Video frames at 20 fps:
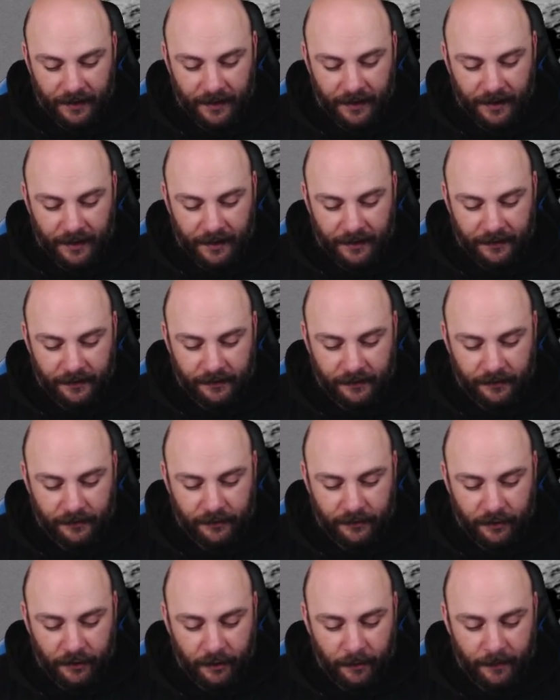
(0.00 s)
And the
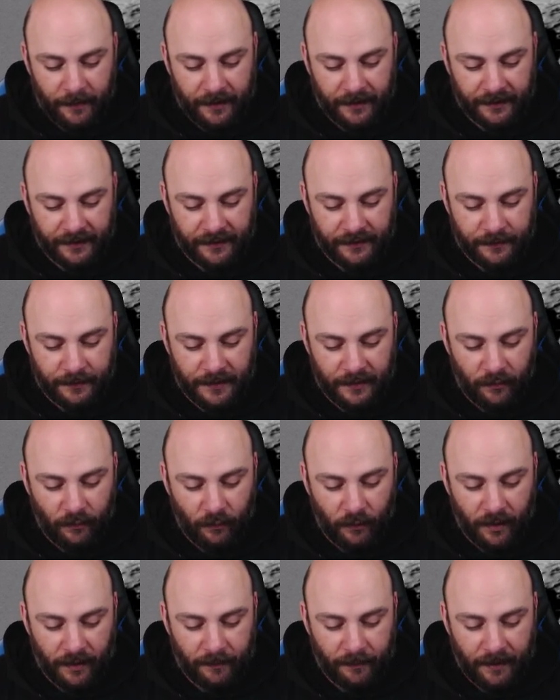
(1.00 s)
determinant gives me
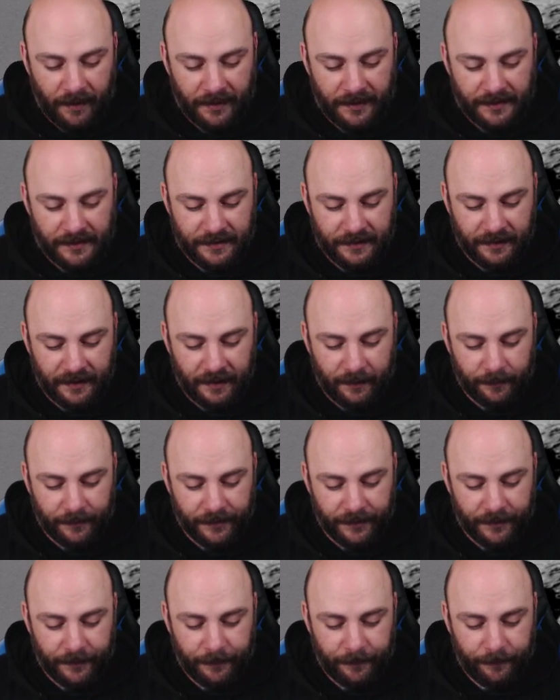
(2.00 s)
1 minus
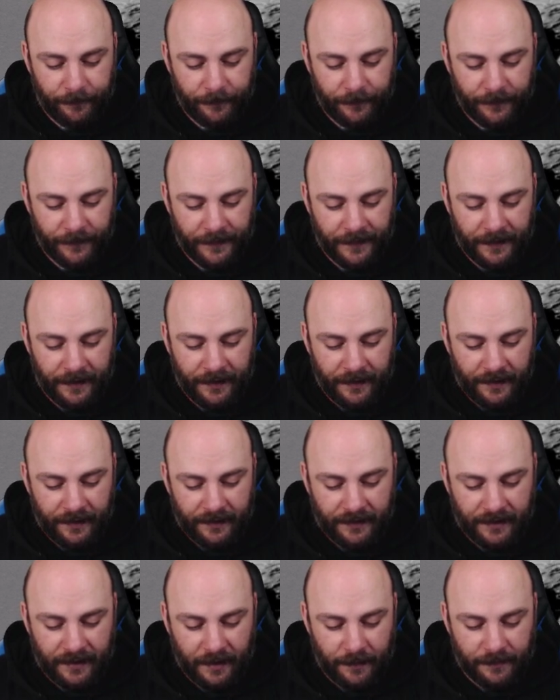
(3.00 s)
lambda
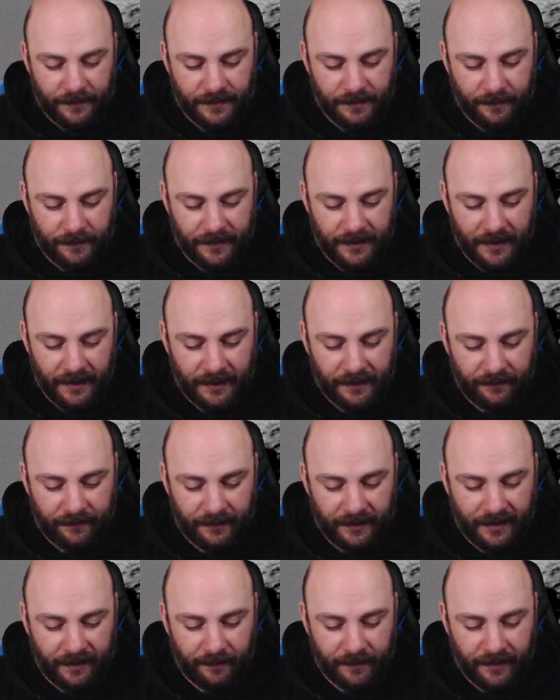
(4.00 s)
times negative
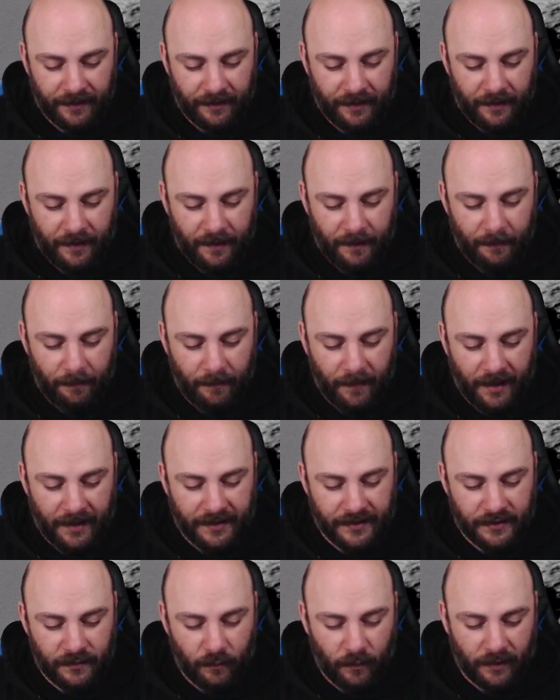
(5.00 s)
lambda
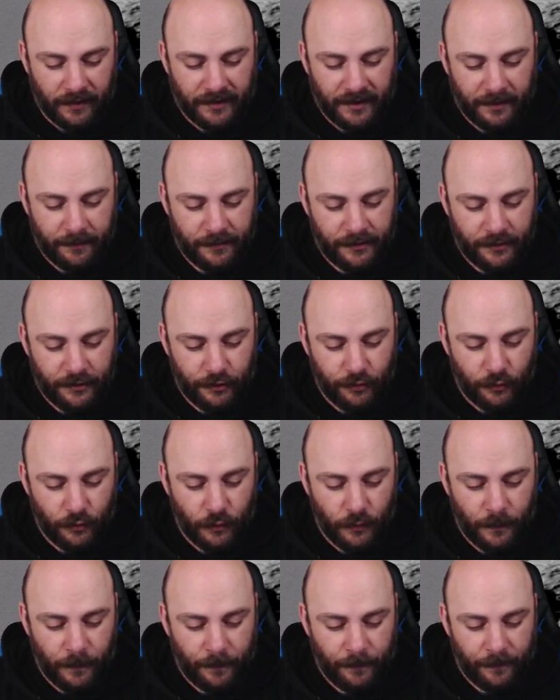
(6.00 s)
minus 1 times
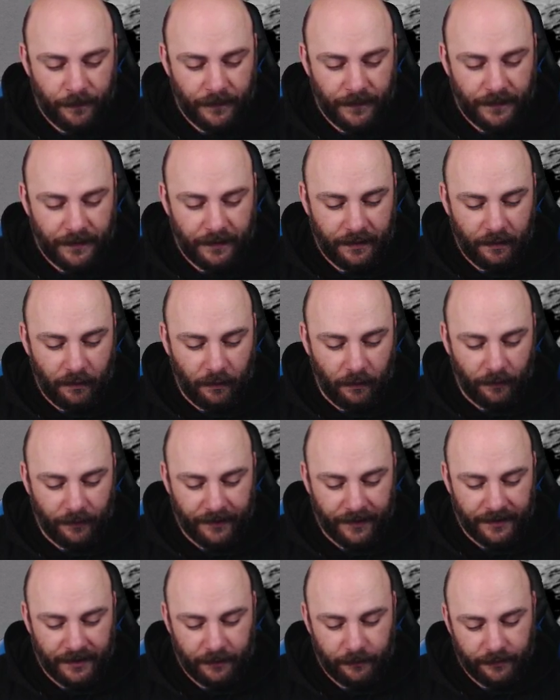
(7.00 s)
2, all
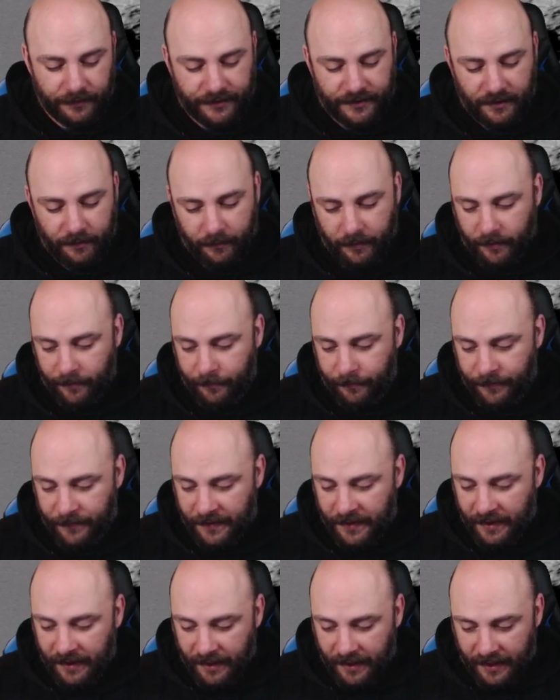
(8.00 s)
that equals 0.
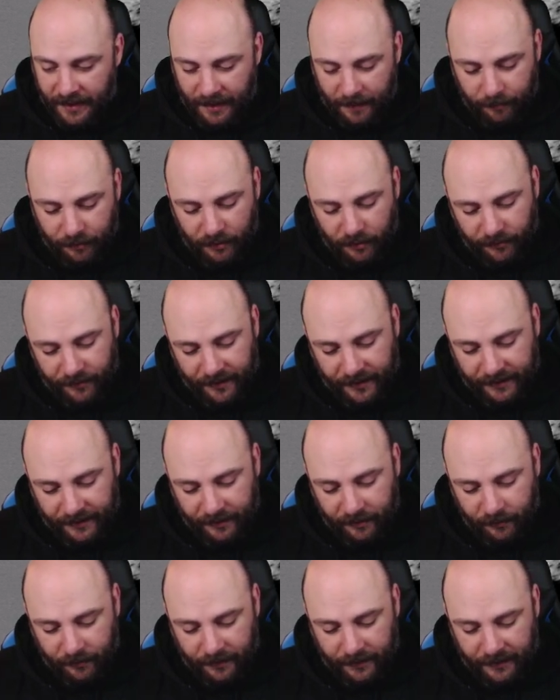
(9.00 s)
And I blow that
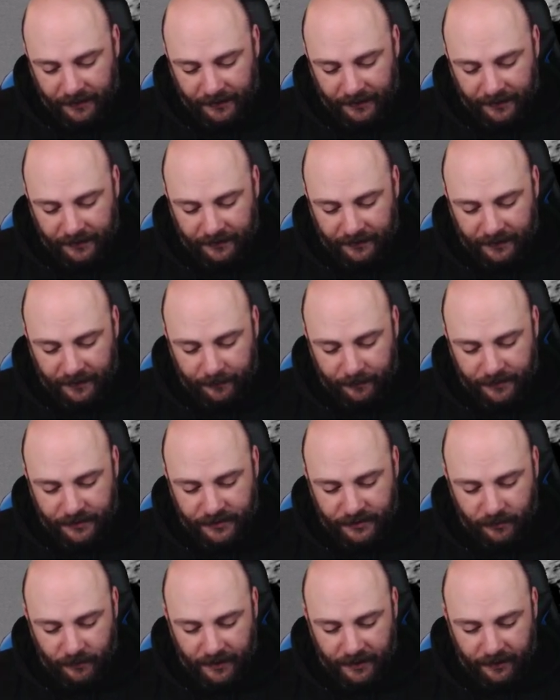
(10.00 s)
out and I get lambda
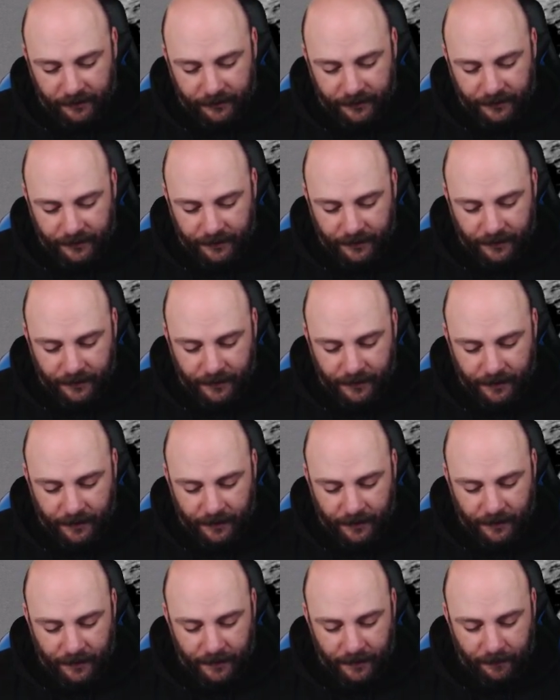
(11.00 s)
squared
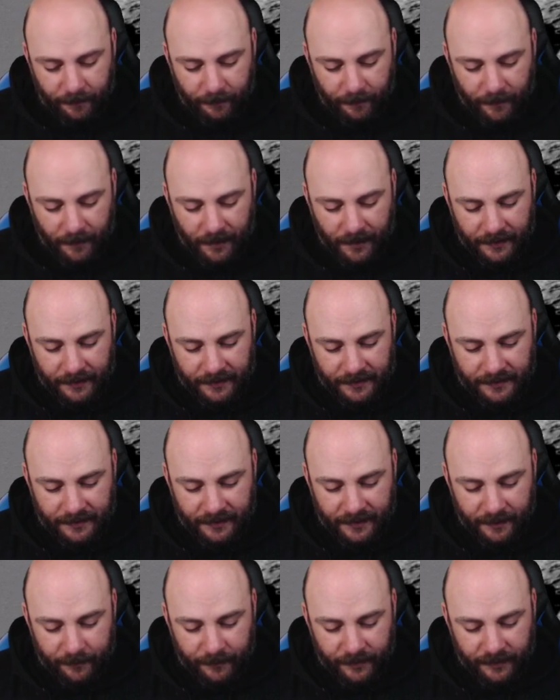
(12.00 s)
minus
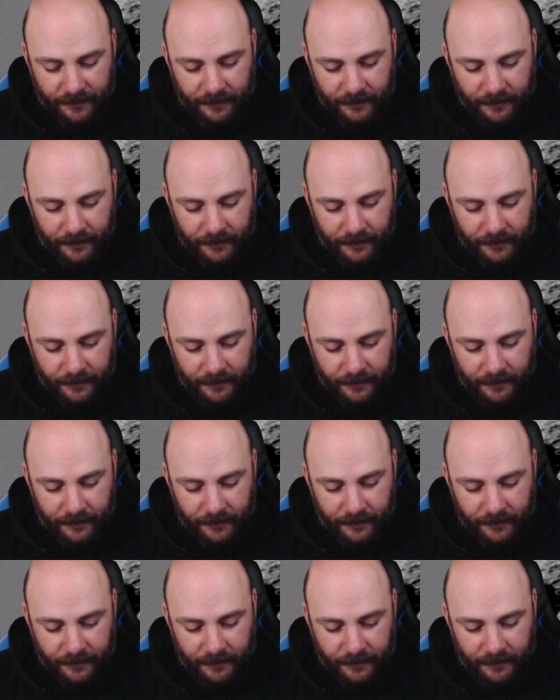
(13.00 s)
lambda